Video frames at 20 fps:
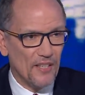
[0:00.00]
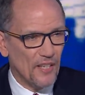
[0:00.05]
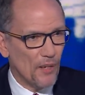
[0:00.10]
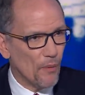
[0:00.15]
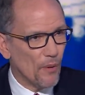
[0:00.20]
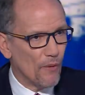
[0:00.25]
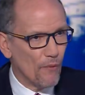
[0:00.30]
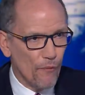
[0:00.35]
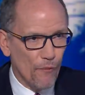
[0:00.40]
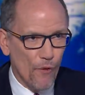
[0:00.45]
They
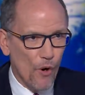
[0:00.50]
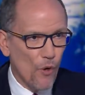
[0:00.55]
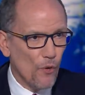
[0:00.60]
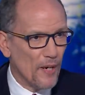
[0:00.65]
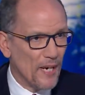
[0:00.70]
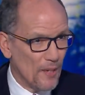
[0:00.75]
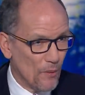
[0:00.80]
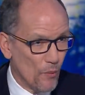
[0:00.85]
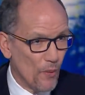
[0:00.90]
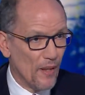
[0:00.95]
weren't
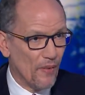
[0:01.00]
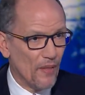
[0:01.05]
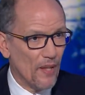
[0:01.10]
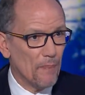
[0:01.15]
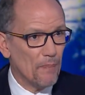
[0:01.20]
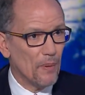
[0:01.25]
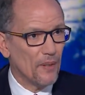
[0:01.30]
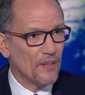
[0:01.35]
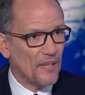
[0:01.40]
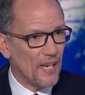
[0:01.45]
voting with
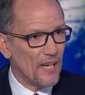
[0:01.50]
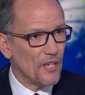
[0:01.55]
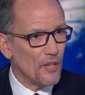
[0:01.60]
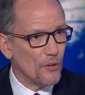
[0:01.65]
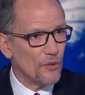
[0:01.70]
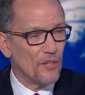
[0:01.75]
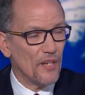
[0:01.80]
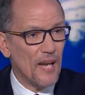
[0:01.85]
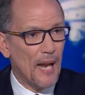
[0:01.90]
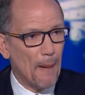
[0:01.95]
it, but they
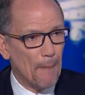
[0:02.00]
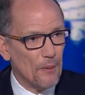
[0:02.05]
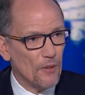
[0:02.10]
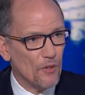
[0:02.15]
used an app in